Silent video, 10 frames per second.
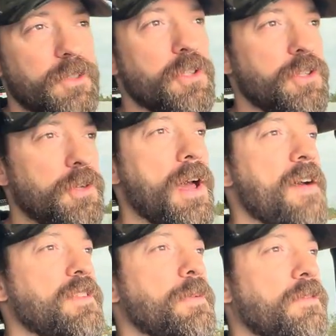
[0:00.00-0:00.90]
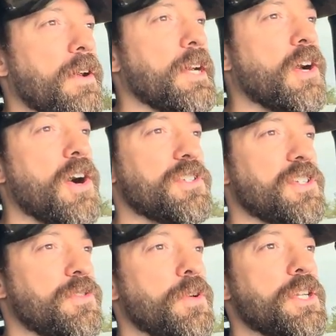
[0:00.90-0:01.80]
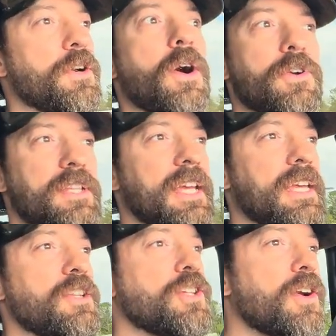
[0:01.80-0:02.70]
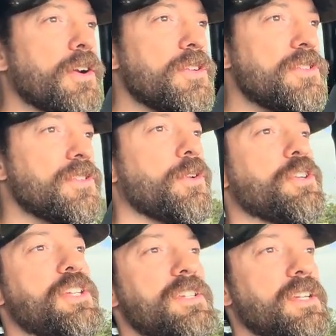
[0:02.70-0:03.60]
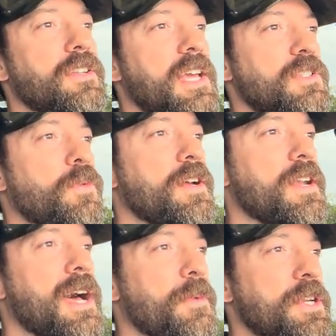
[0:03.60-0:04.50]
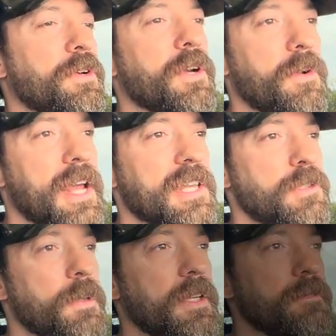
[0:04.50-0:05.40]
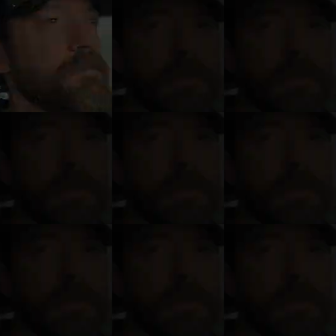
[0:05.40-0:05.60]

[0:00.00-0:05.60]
you do have to be very cautious when you are taking turns or you're changing lanes and whatnot when you're going at speed.